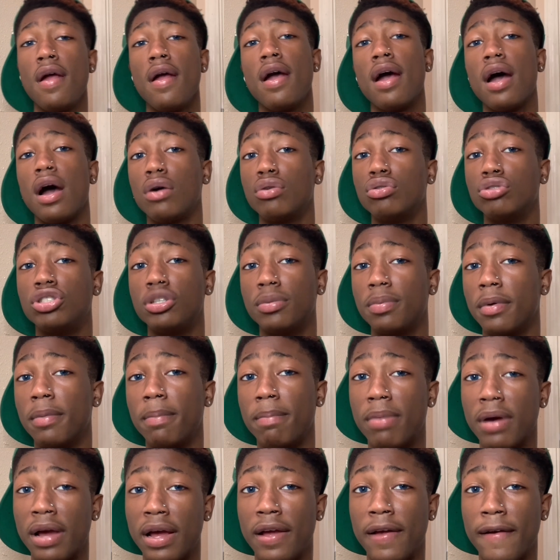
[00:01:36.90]
I was shipping
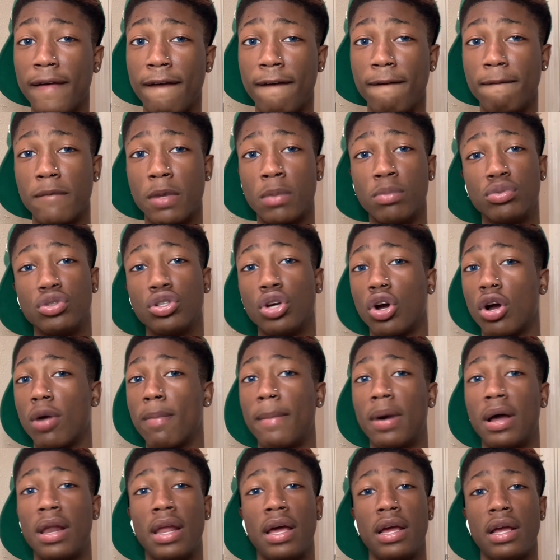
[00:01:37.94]
bad. I'm talking
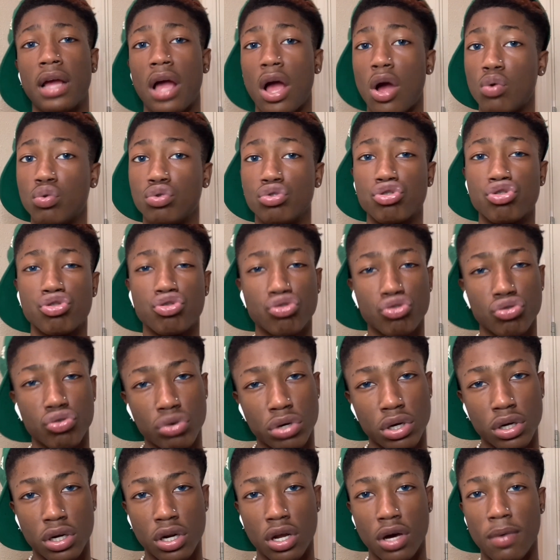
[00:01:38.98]
about like I was
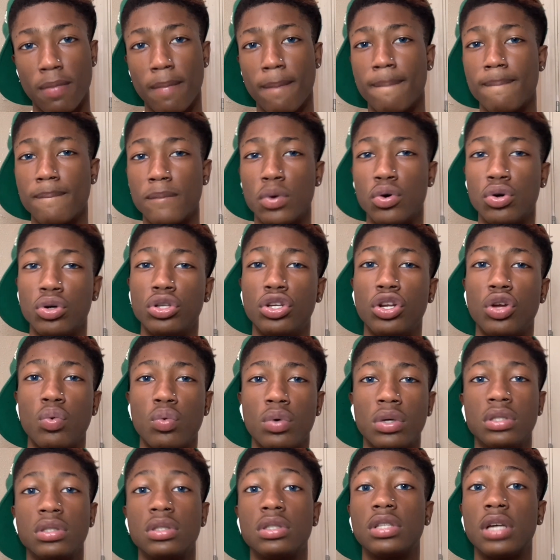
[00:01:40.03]
throwing up more than
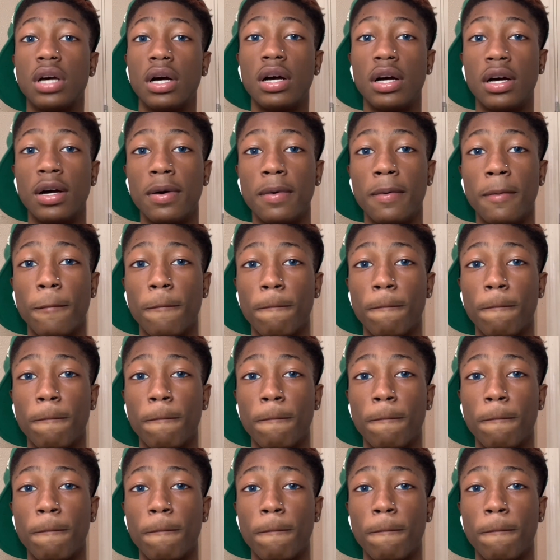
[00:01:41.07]
one time.